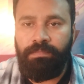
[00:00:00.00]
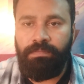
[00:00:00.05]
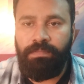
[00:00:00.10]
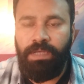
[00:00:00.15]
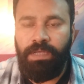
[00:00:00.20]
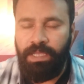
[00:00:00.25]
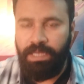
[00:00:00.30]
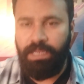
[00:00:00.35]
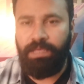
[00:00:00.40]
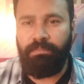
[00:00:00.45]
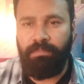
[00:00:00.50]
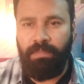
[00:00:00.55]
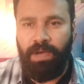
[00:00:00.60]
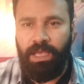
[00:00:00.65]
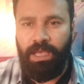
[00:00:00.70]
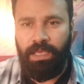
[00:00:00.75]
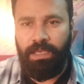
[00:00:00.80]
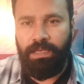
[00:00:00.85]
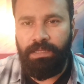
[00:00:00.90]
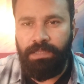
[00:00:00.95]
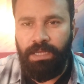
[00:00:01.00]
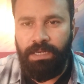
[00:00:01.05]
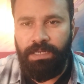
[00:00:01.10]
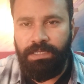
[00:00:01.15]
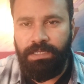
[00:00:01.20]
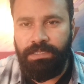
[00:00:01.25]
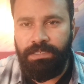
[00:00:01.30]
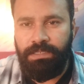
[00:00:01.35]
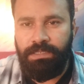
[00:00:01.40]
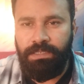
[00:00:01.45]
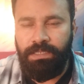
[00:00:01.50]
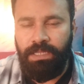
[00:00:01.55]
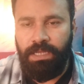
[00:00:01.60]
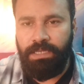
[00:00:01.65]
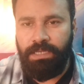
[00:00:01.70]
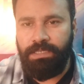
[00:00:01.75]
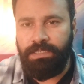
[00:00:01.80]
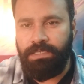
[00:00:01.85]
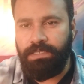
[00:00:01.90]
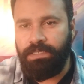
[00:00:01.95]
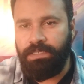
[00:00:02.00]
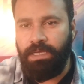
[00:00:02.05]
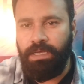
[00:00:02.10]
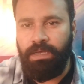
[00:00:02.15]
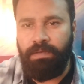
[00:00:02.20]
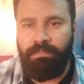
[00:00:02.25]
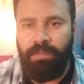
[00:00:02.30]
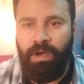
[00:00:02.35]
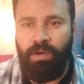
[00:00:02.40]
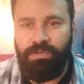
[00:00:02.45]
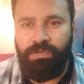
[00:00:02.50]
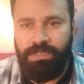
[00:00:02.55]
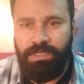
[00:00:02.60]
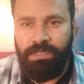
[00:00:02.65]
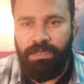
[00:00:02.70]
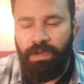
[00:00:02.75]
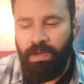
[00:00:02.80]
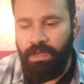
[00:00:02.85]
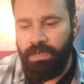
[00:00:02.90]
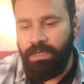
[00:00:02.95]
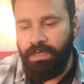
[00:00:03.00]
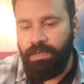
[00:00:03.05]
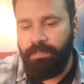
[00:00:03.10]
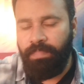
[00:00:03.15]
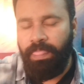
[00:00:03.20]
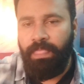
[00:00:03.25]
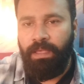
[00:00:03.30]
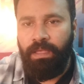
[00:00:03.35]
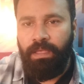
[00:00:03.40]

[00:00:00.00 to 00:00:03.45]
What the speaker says: any mic that is mounted on a